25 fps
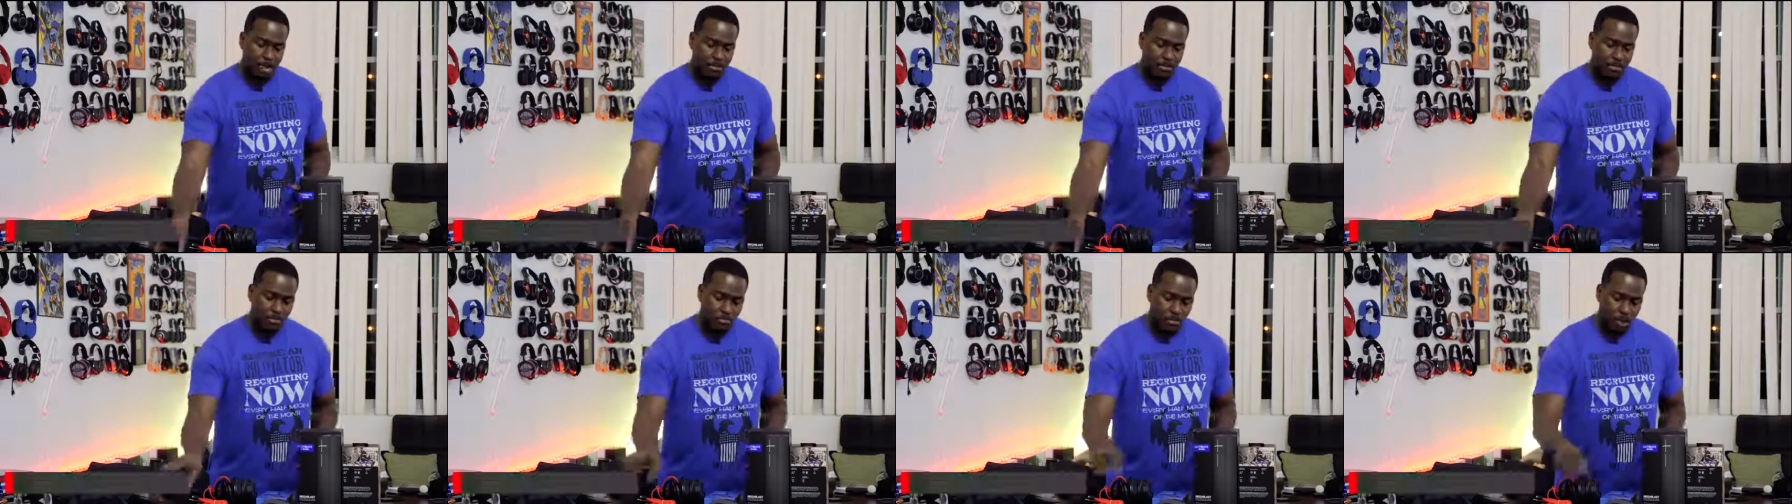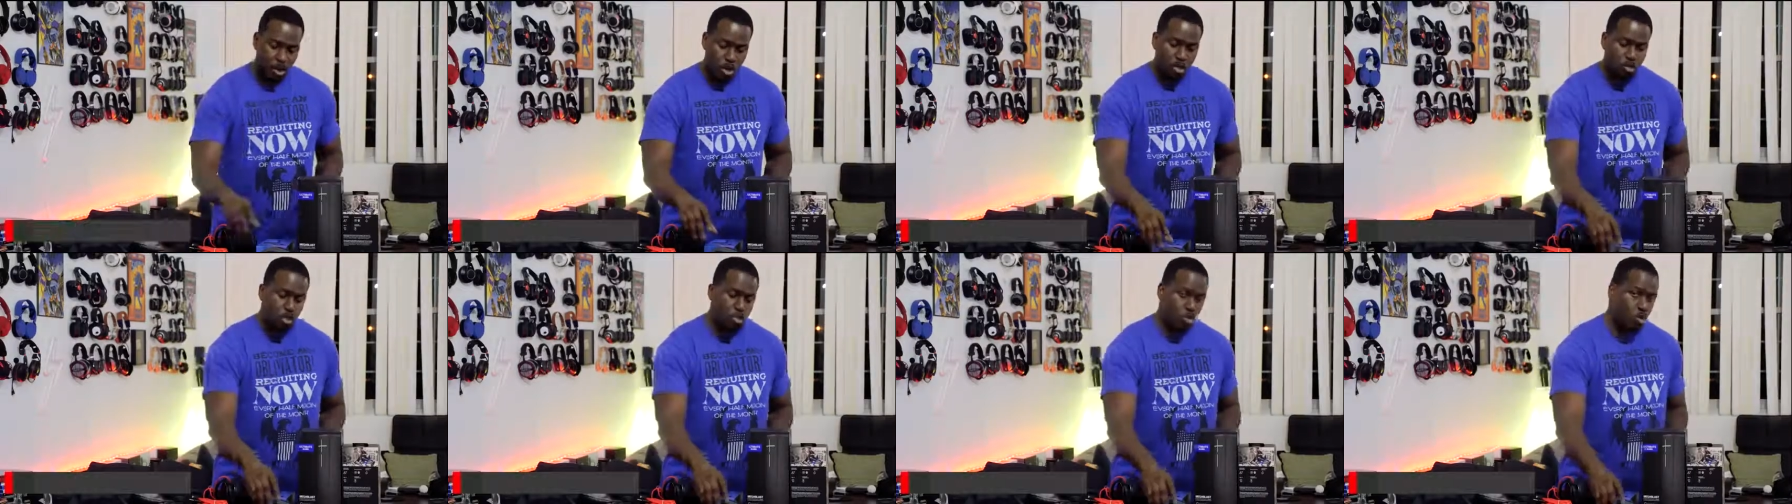We've
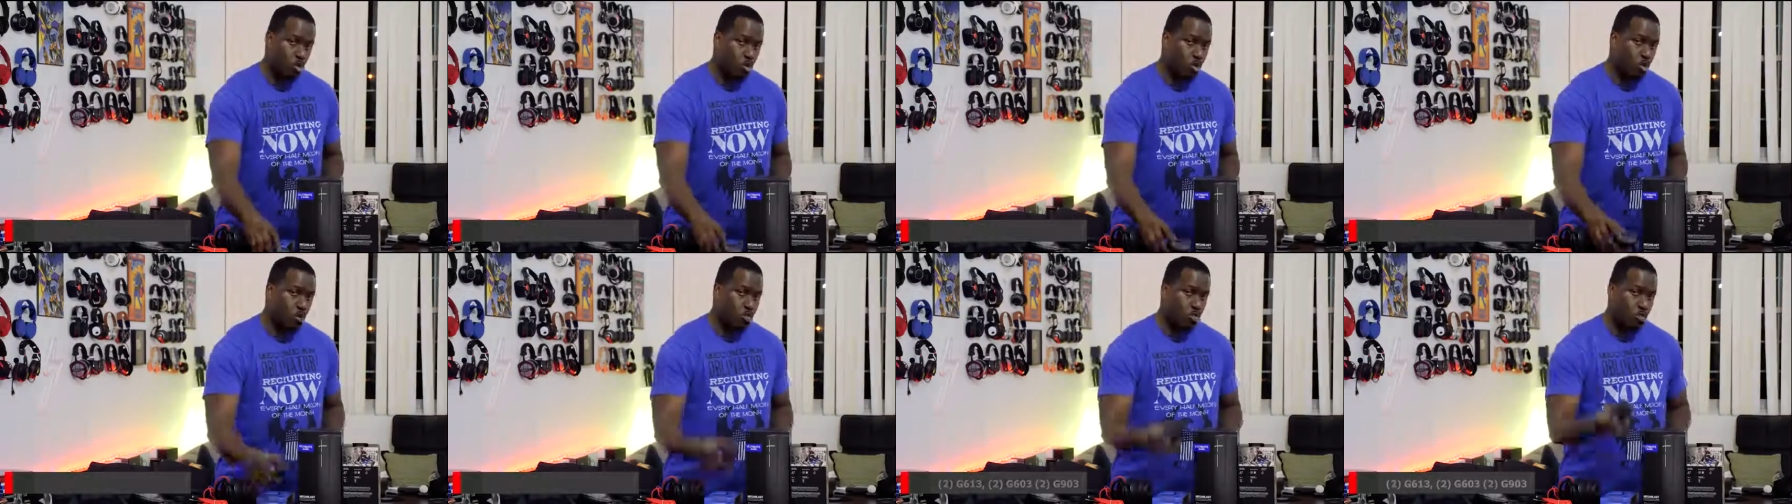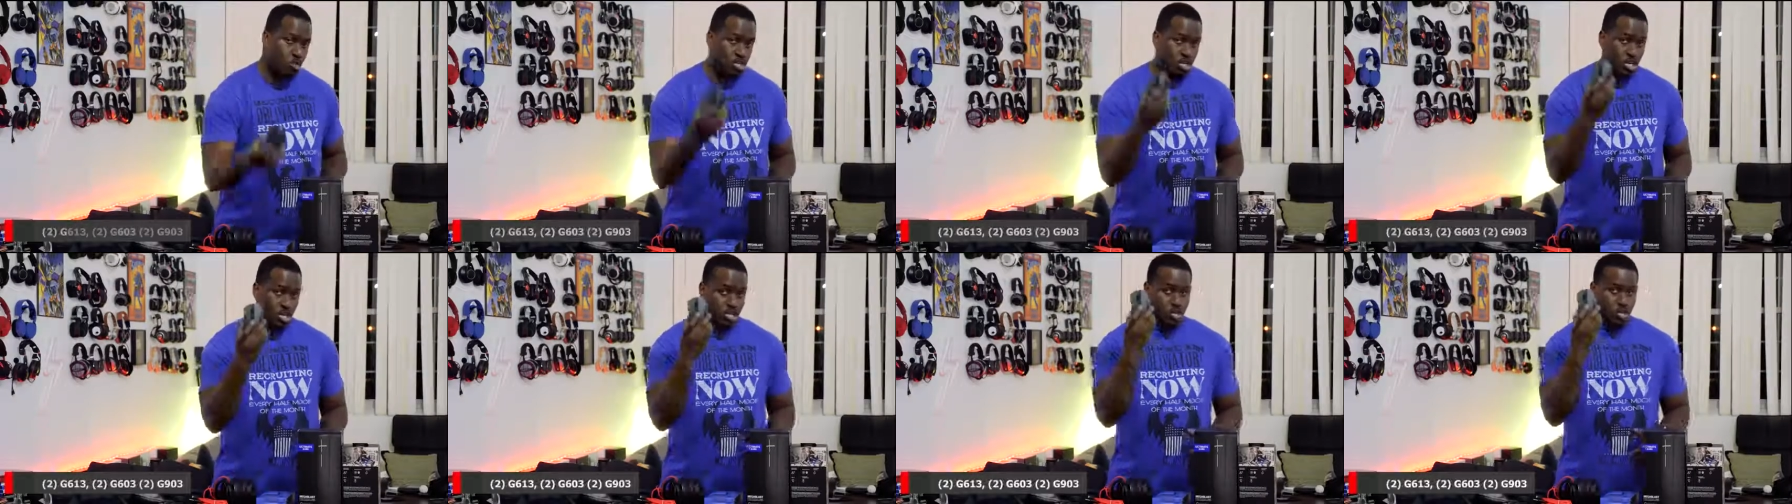got two
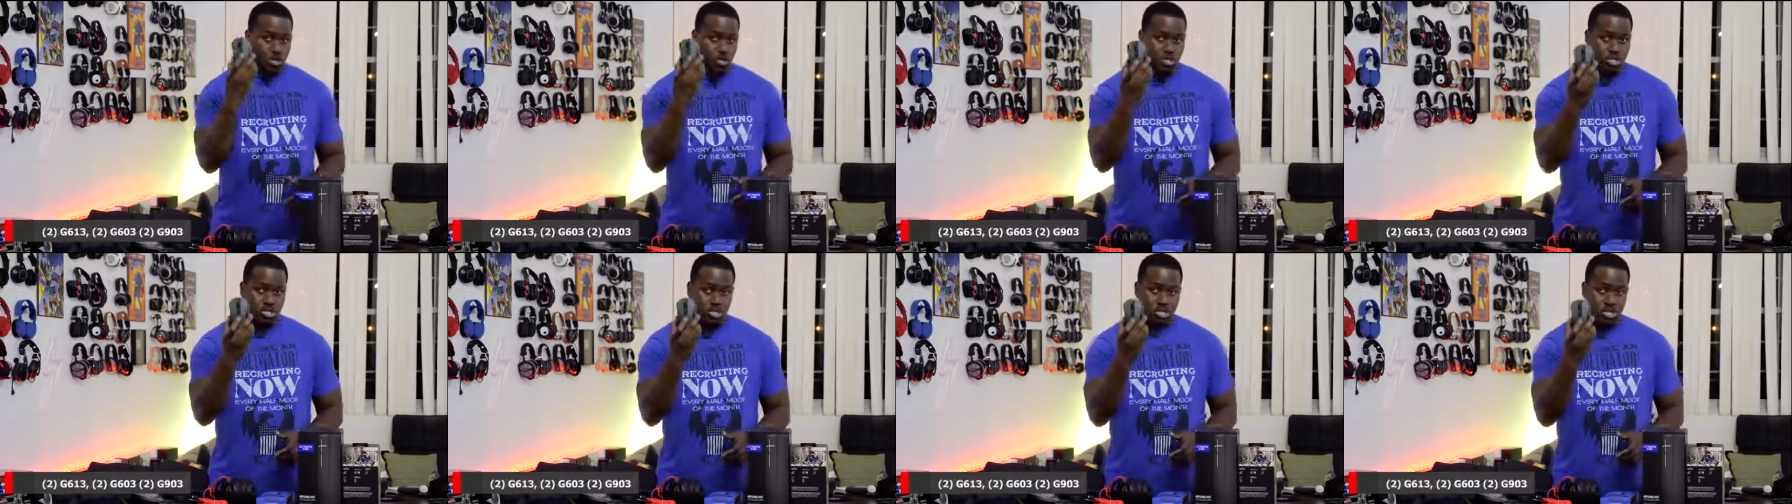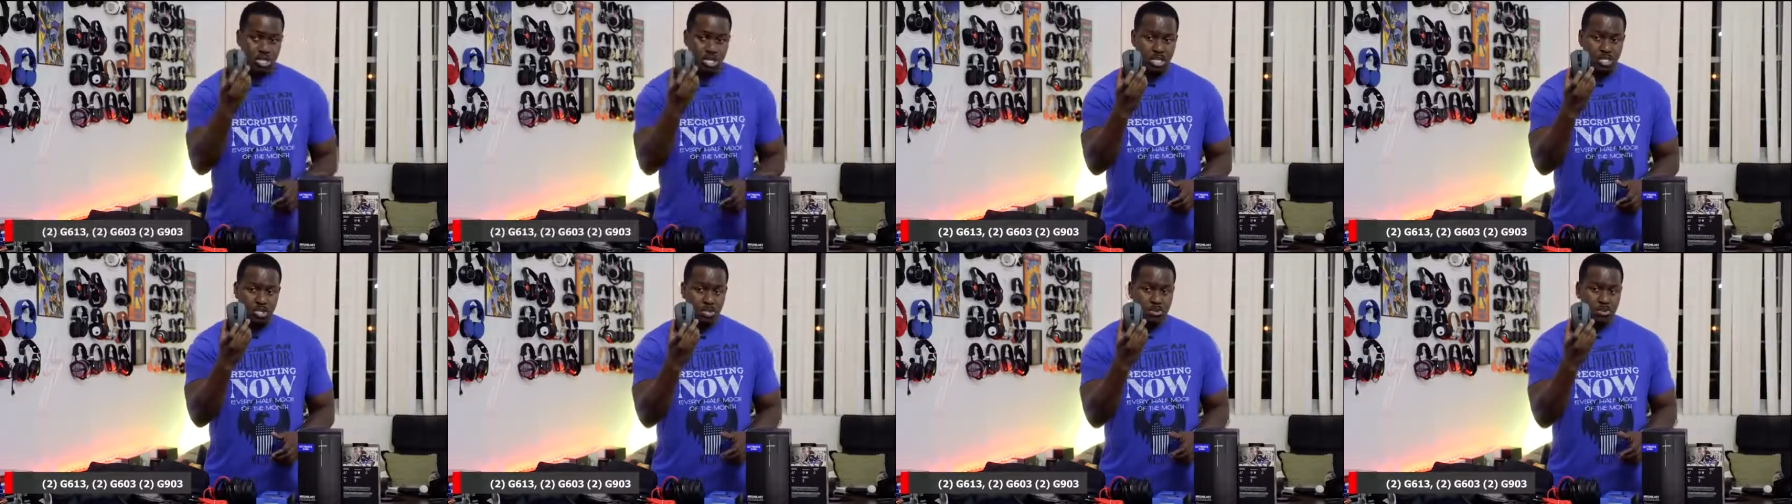
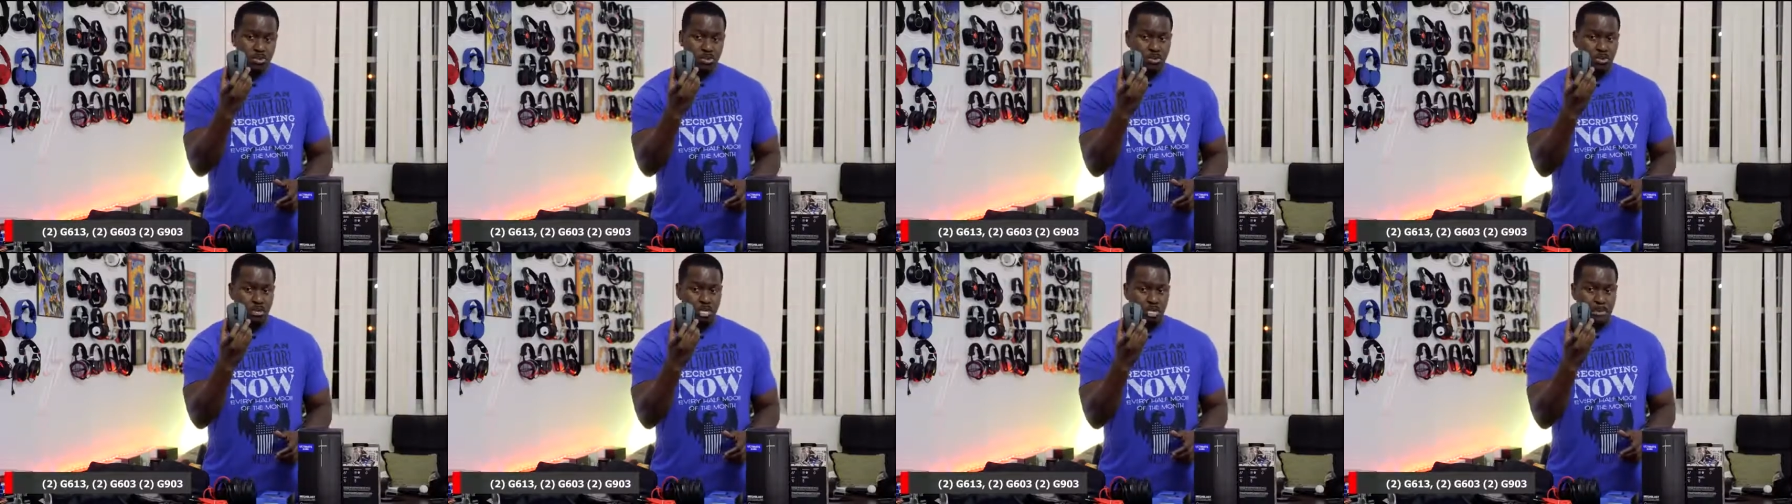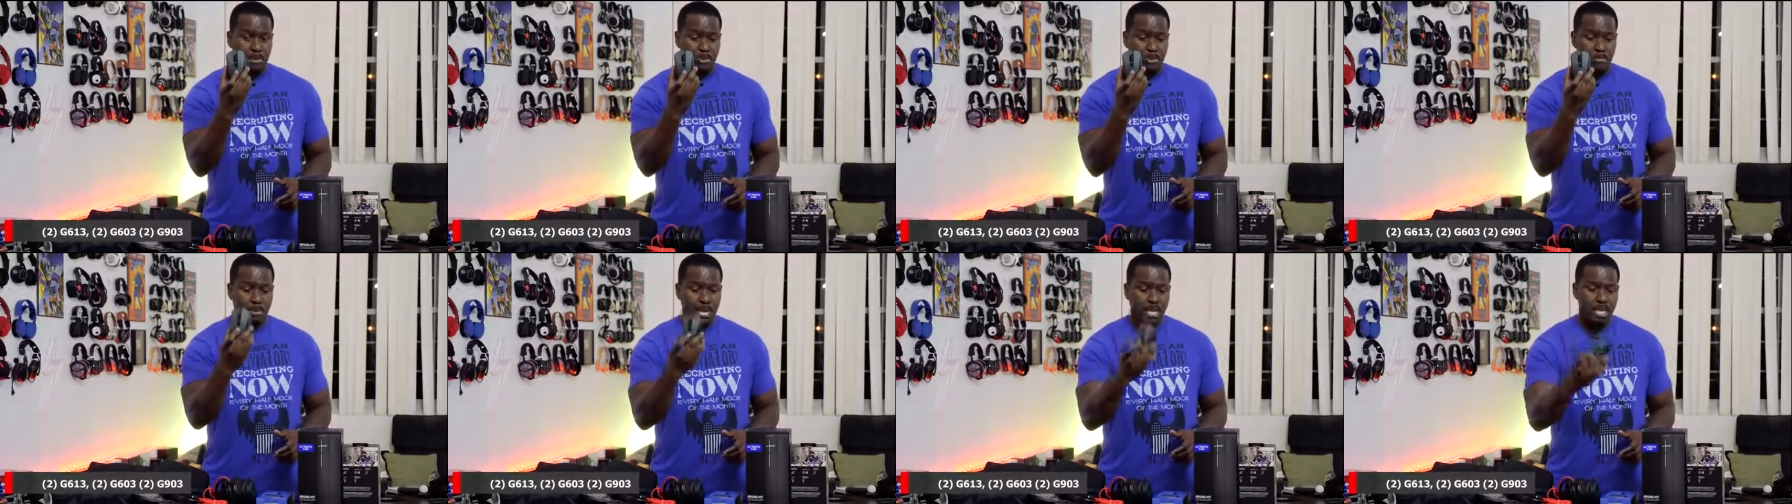G603
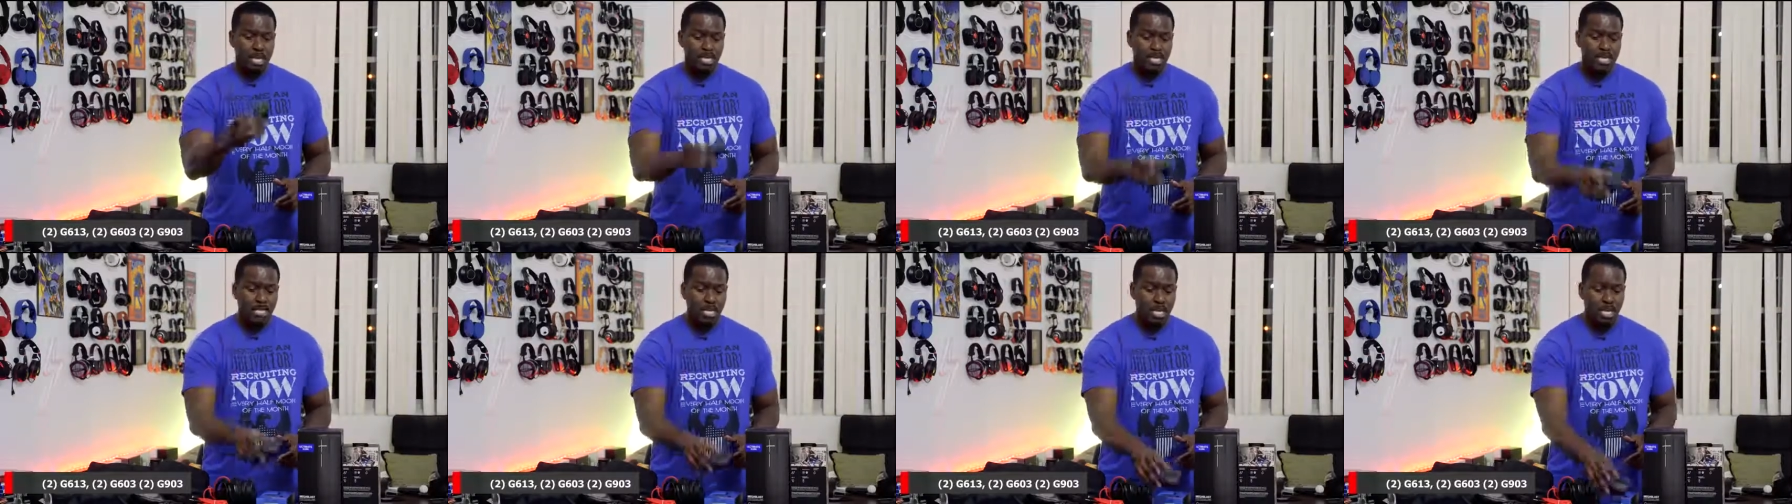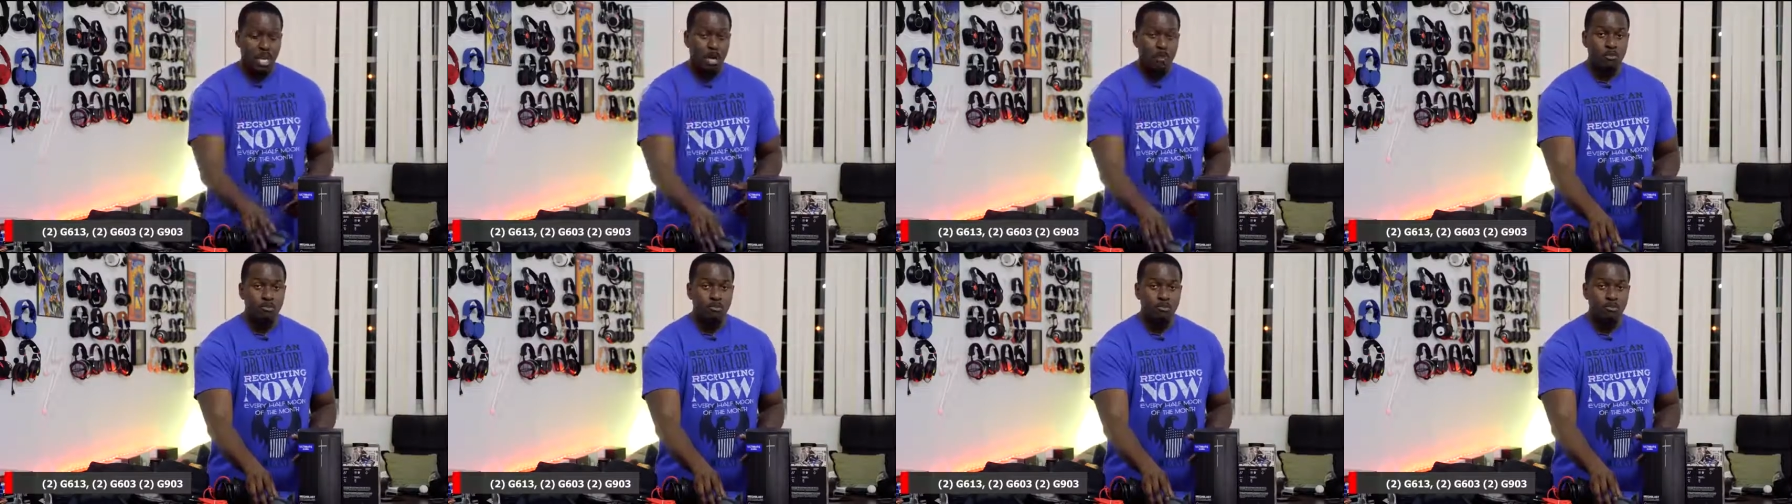gaming mice.